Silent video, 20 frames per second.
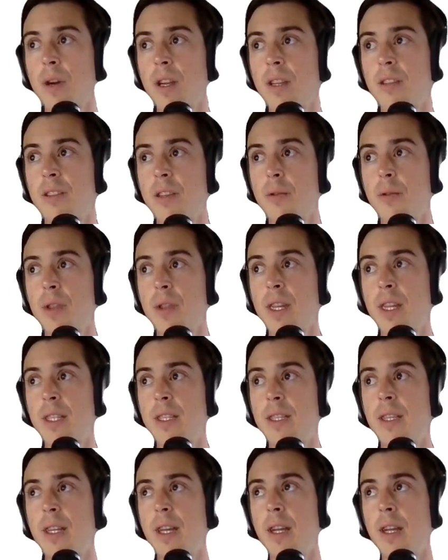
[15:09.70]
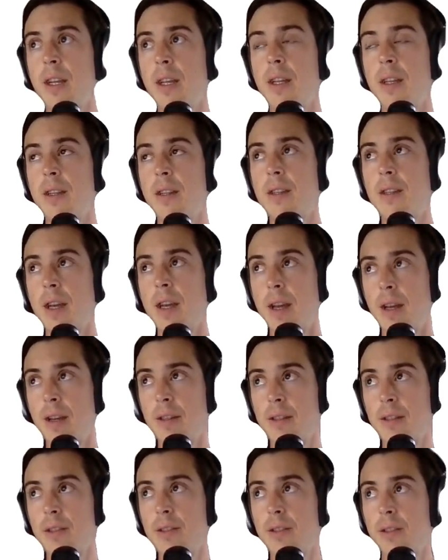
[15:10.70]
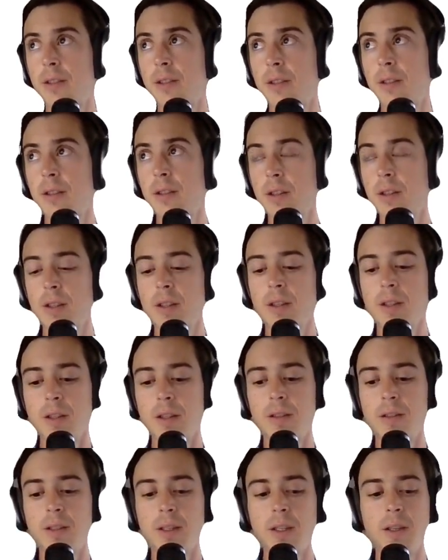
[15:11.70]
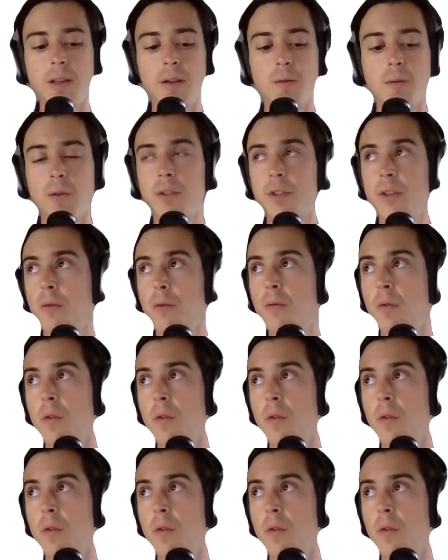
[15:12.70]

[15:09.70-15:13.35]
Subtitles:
say when the date index is equal to 1,